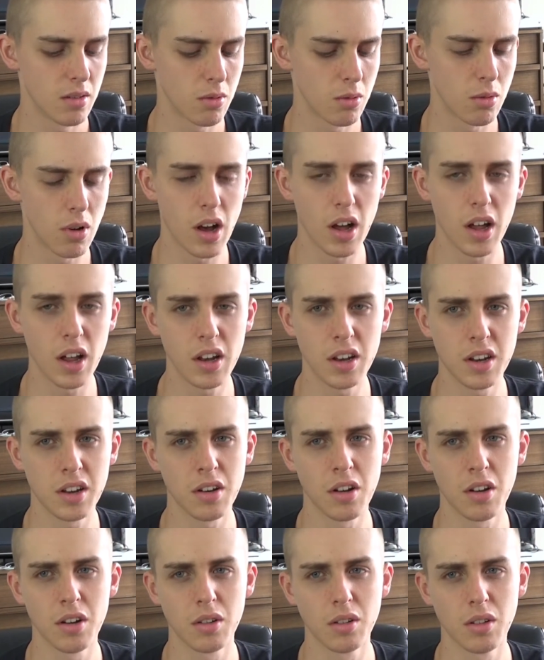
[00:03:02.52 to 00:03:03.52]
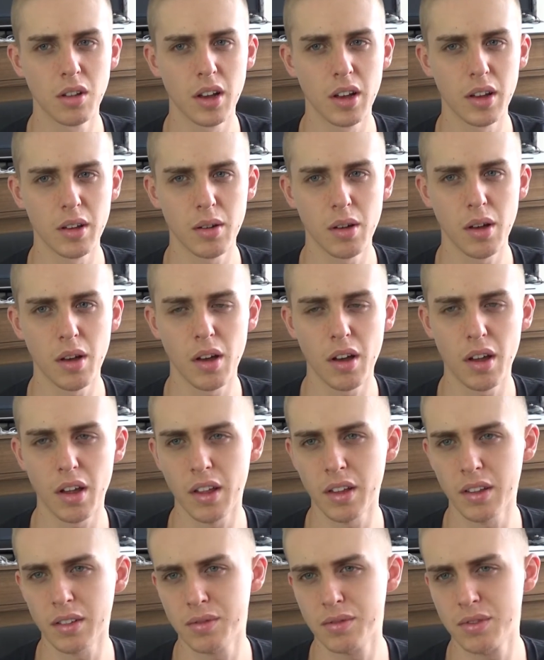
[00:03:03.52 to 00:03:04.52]
Well, I don't know, like,
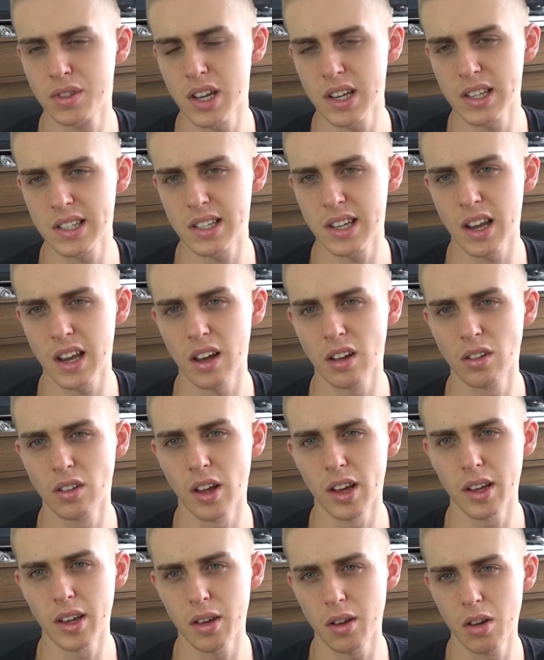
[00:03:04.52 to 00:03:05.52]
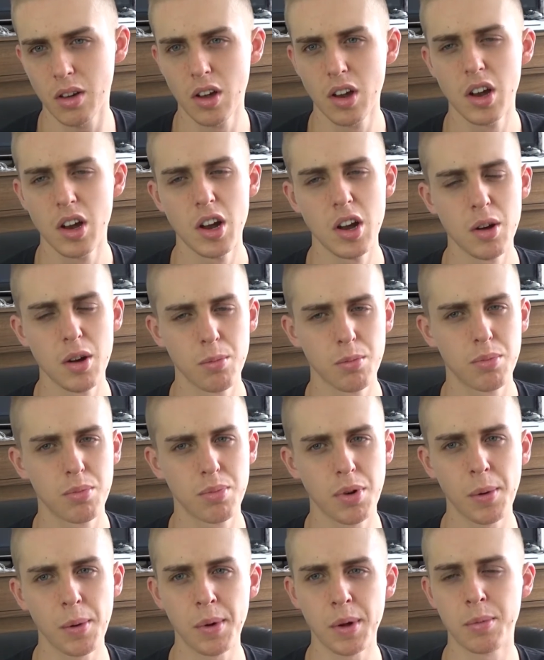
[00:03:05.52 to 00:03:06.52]
I've tested out, like,
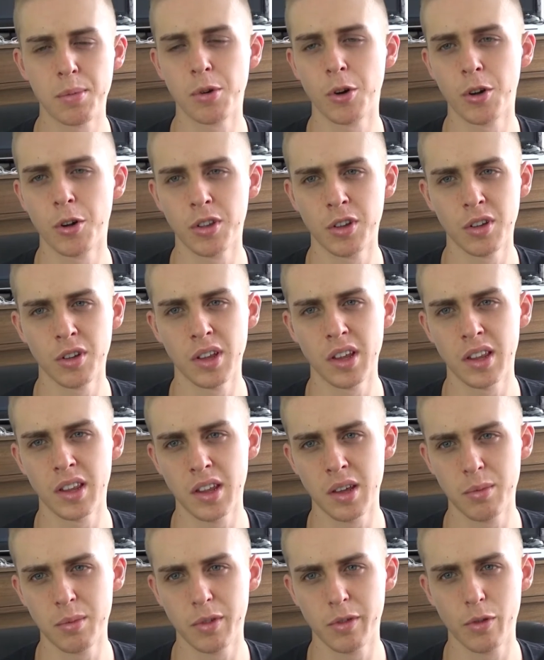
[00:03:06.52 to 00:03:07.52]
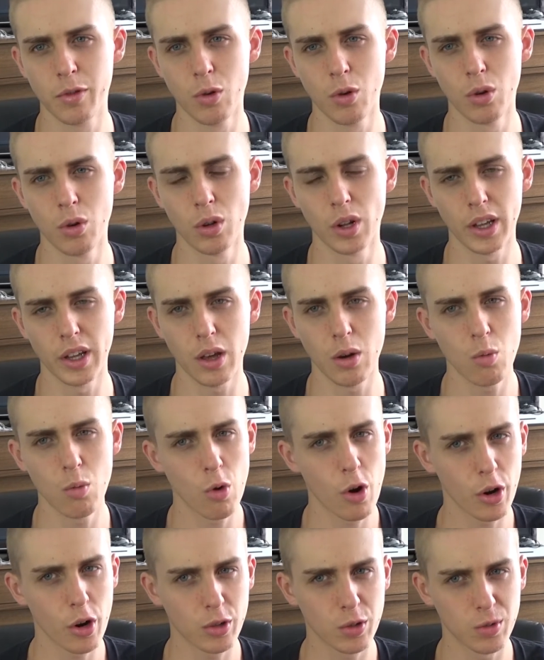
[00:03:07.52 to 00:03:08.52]
Premiere Pro not in there before. Like, it
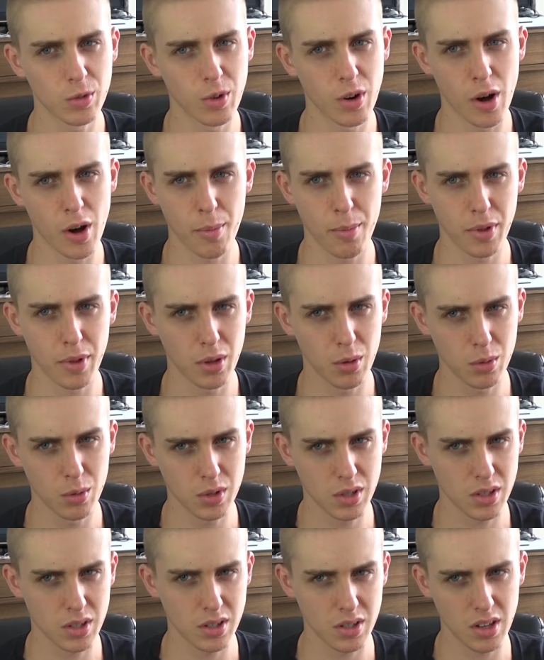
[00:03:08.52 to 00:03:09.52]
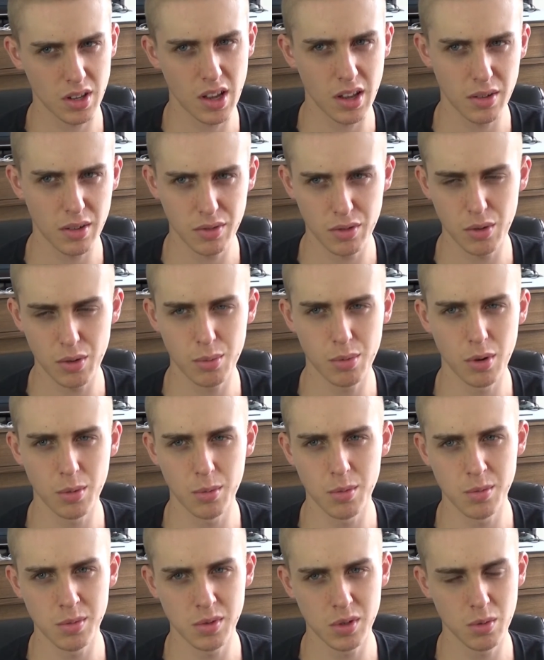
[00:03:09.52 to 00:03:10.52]
worked alright, but there was a few
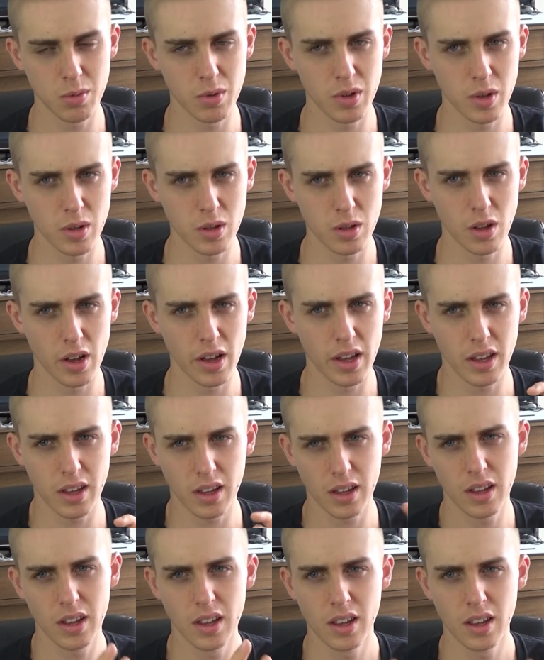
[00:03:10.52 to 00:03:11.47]
problems with it. Like,